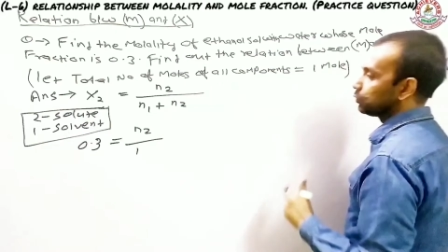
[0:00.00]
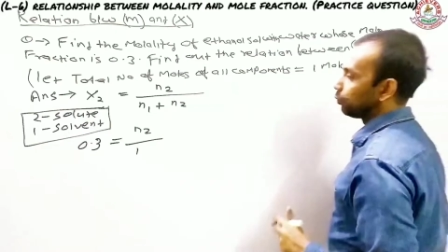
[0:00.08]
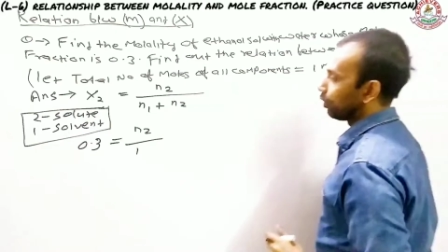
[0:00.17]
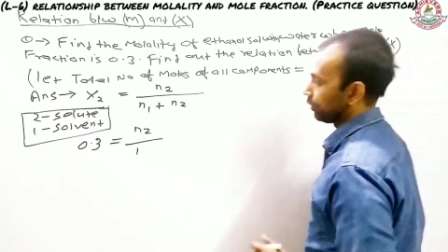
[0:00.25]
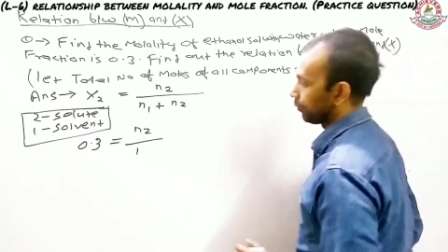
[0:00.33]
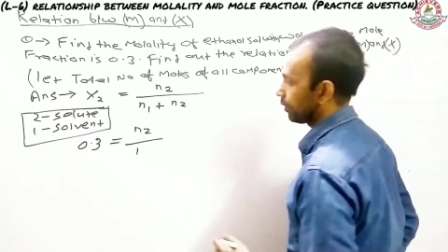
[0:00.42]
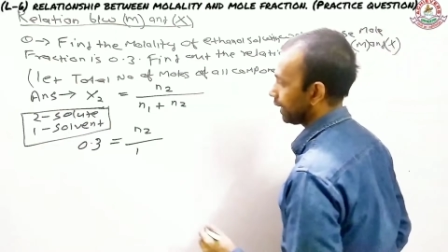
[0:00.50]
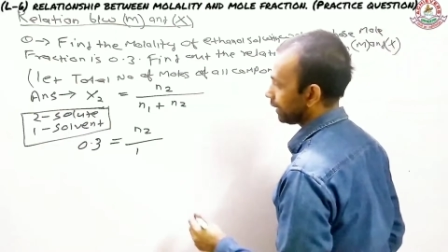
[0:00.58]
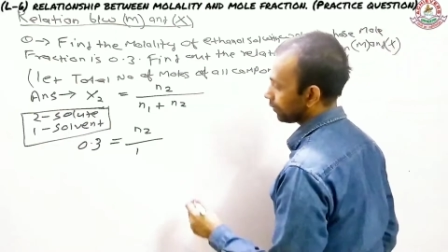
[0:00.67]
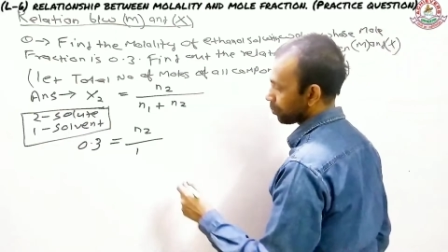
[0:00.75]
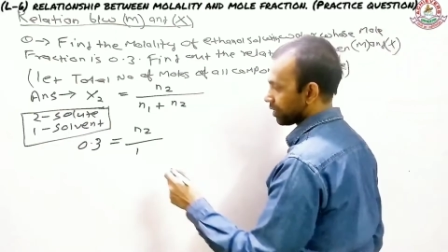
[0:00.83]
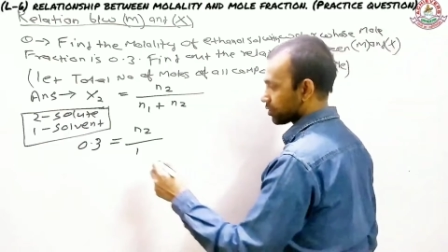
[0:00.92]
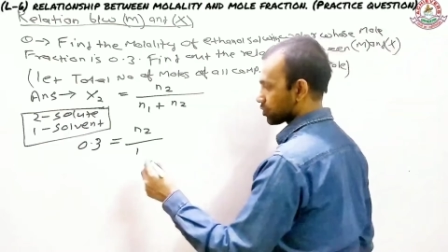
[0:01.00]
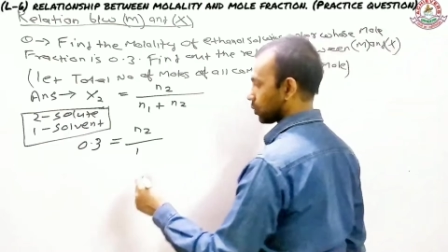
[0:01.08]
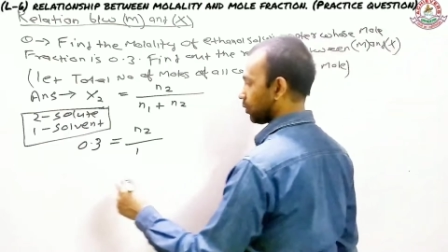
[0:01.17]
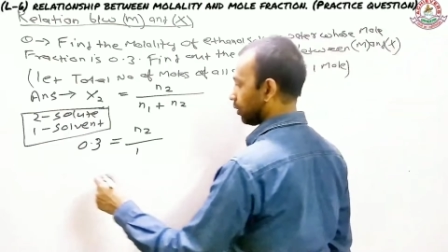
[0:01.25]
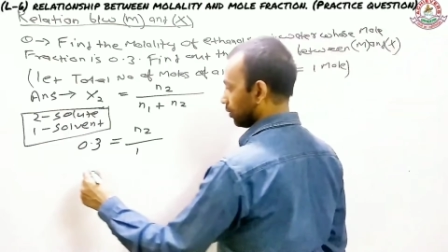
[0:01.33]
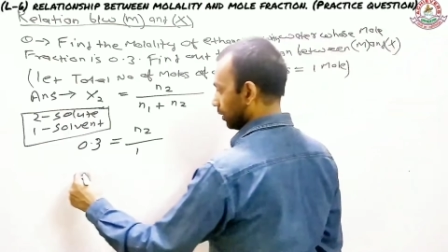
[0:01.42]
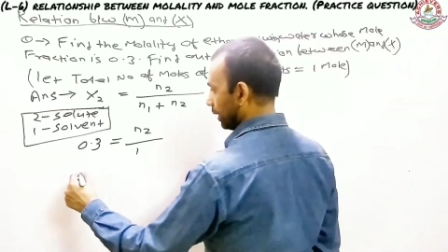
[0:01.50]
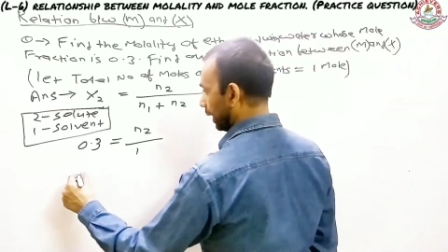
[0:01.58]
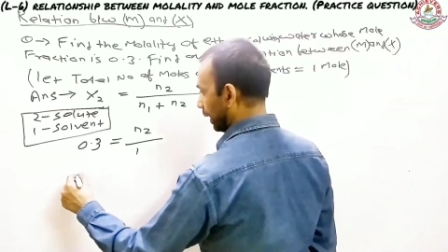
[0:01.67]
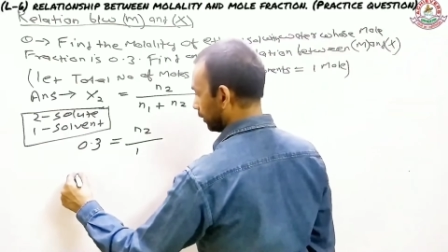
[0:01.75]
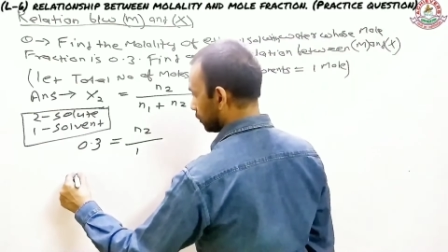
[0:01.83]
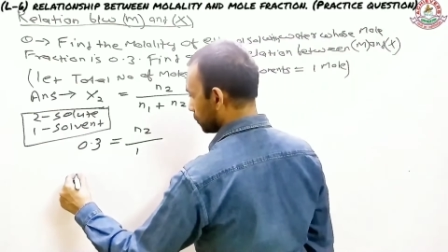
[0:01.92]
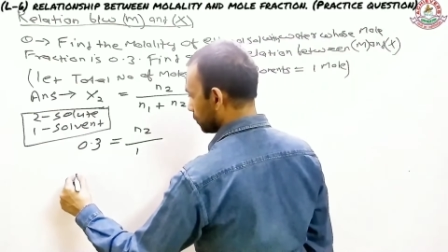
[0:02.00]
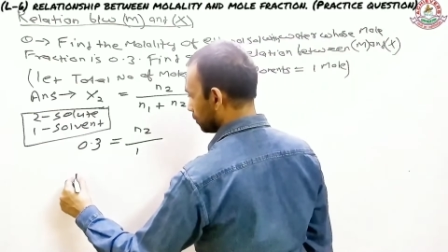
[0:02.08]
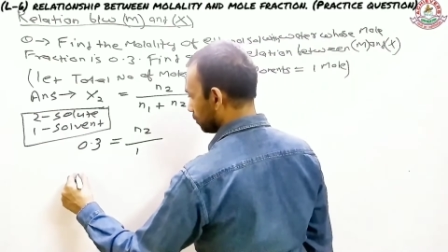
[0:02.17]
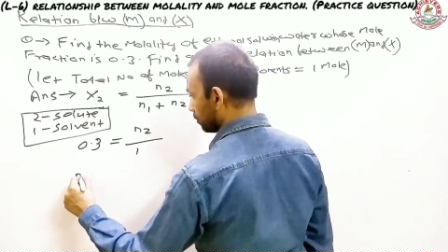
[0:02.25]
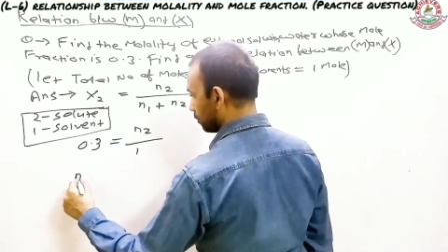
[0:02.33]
is 1, right? So n2